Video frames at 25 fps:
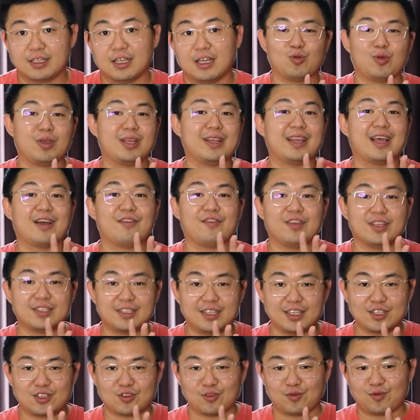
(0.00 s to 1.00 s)
doing their
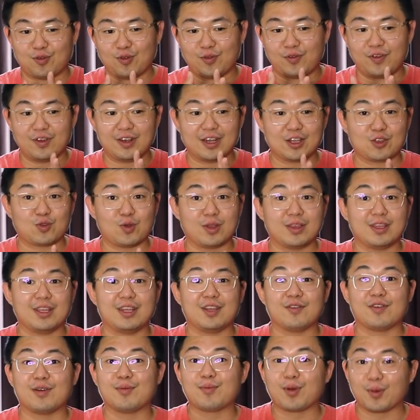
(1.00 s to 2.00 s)
visits to fulfill the 20
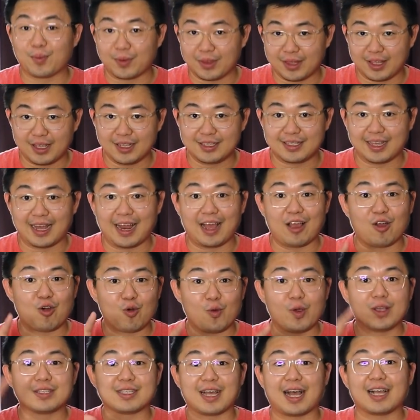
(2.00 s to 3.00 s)
different properties that I
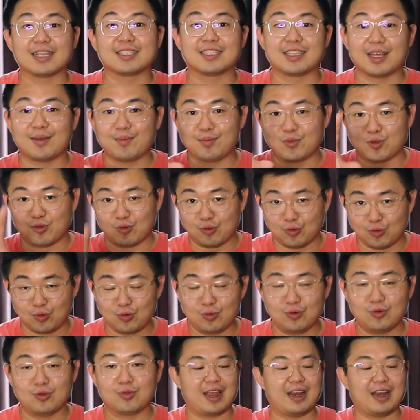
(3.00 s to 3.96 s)
always ask them to do,